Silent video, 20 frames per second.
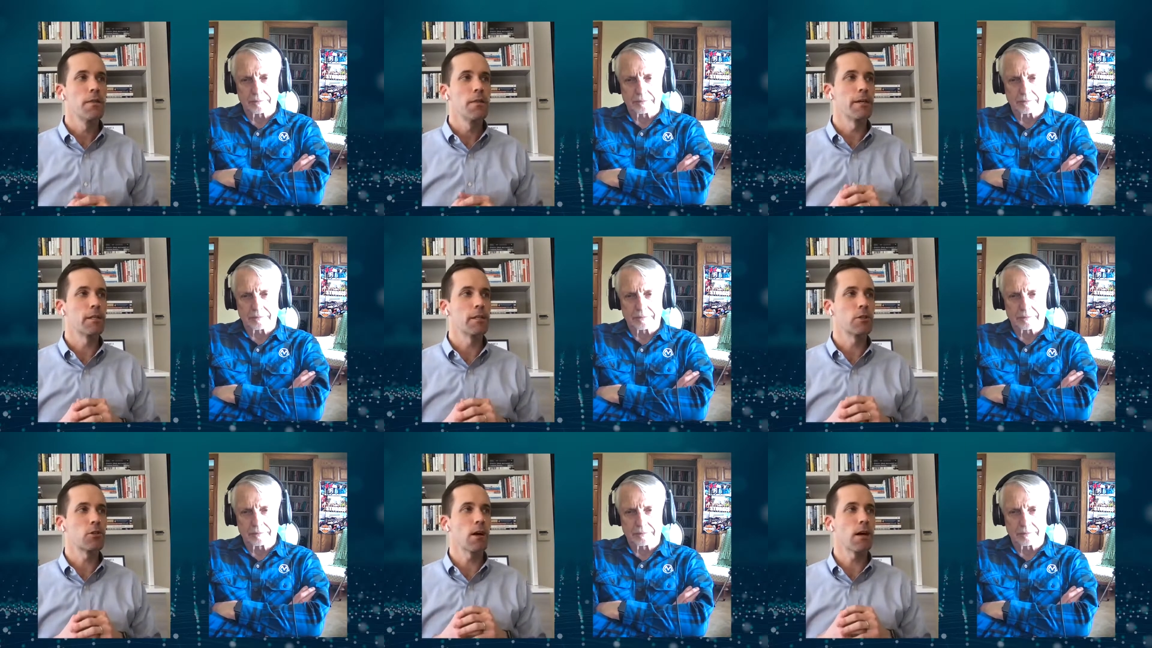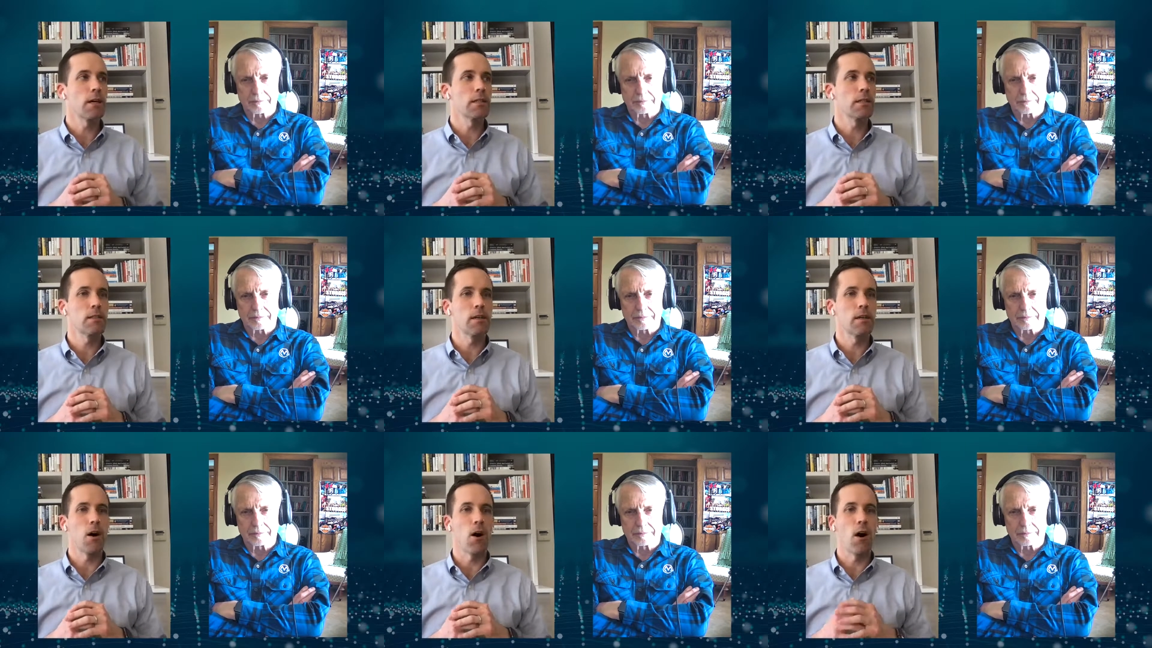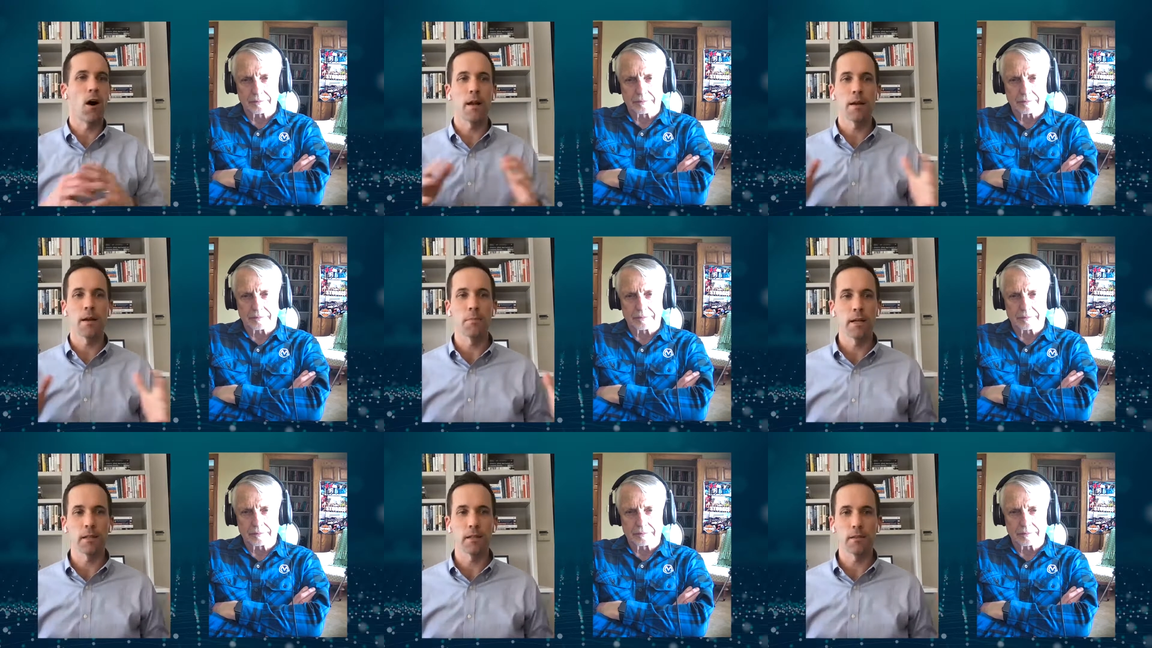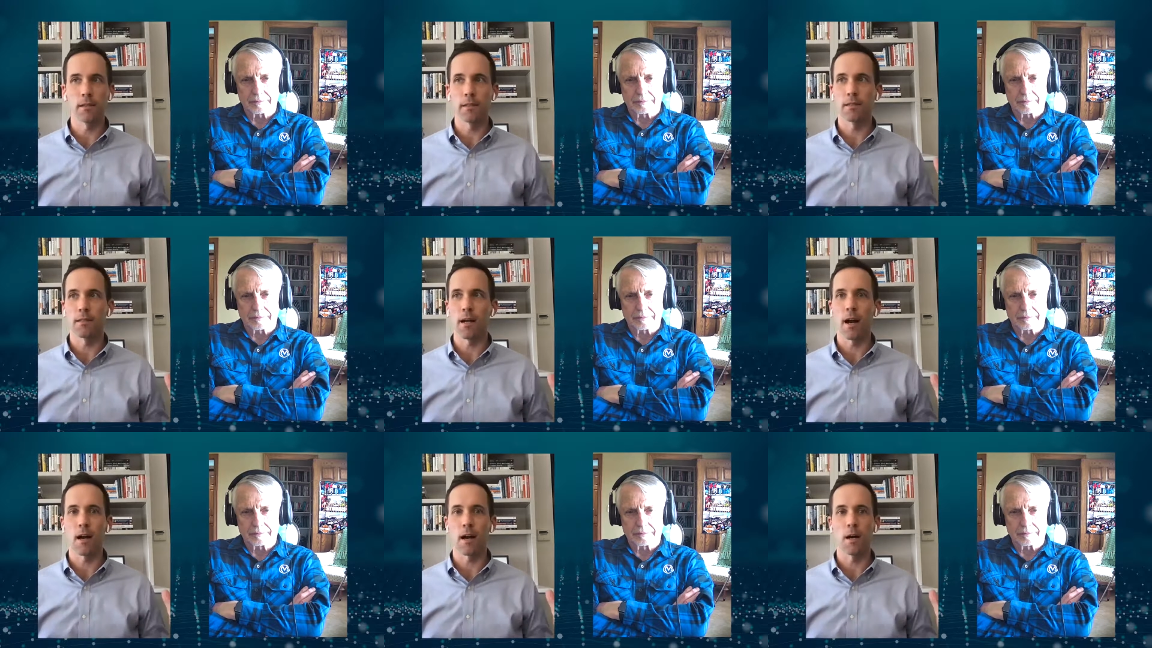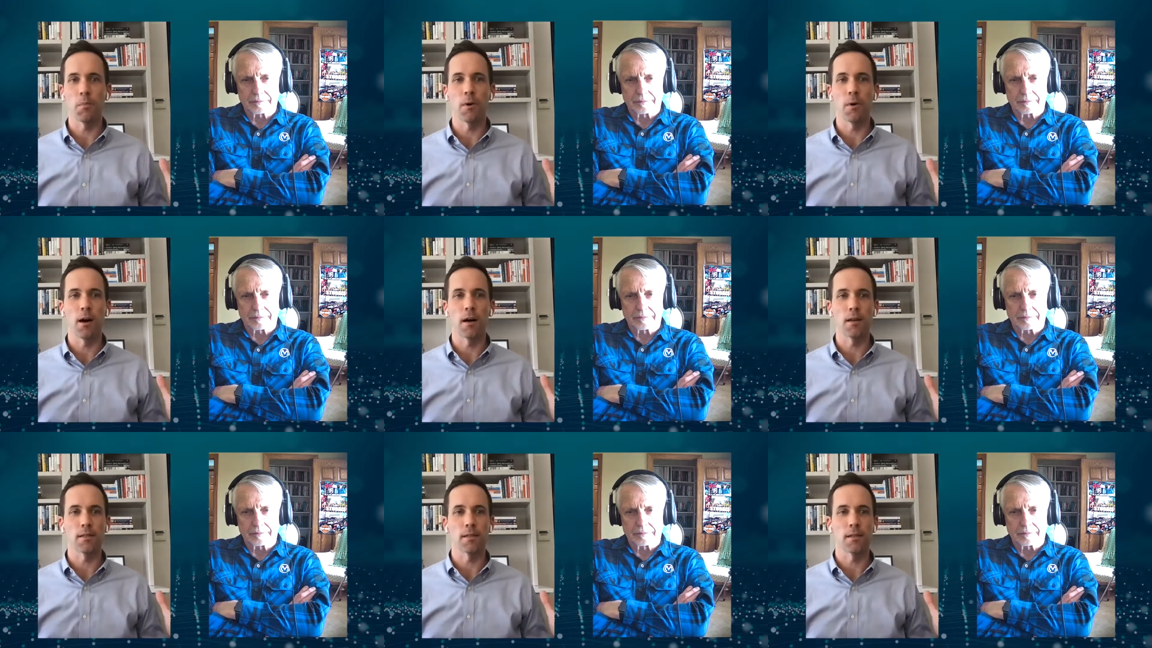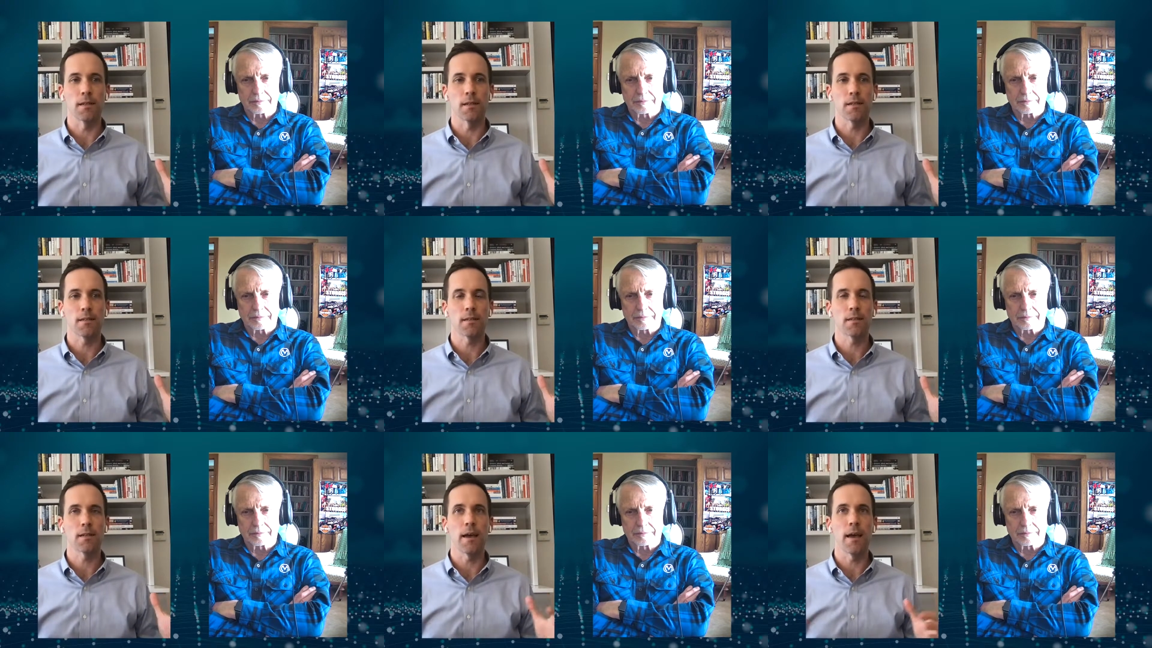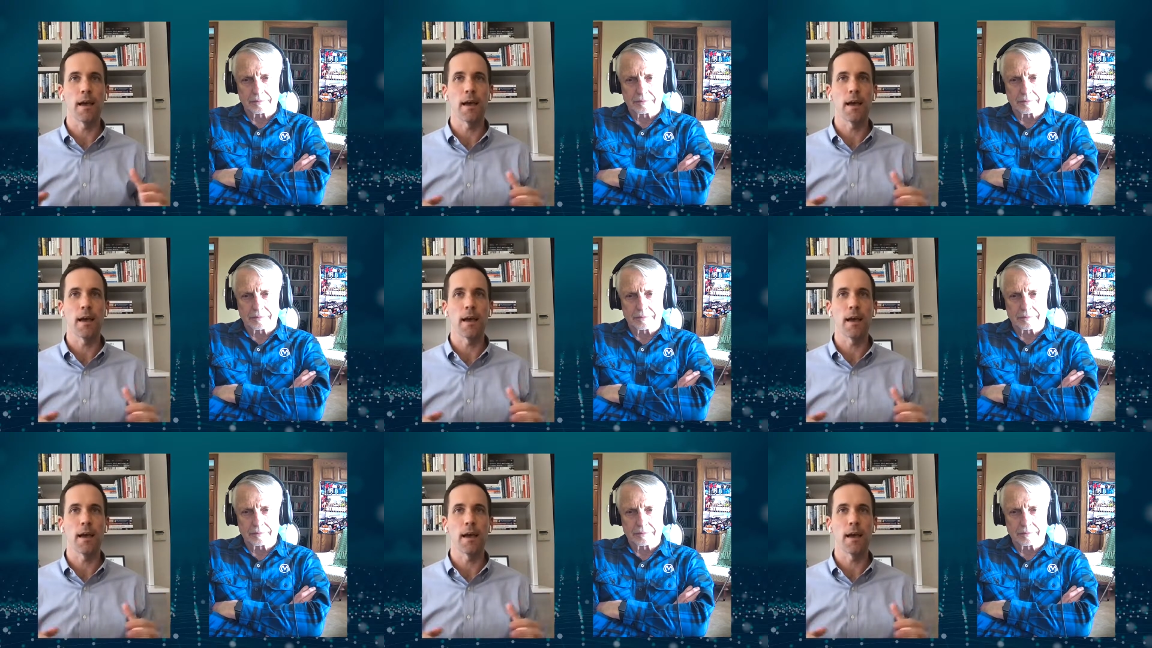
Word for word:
Speaker 1: they tried to automate the entire process,